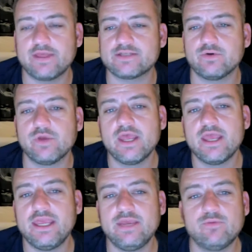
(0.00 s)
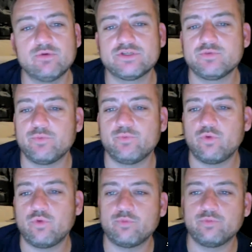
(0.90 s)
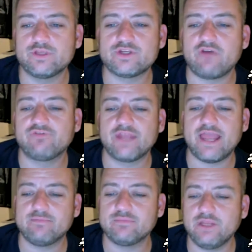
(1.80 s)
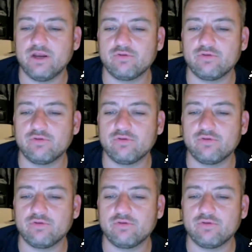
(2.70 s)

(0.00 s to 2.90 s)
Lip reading: So he was, when this offer came, you know,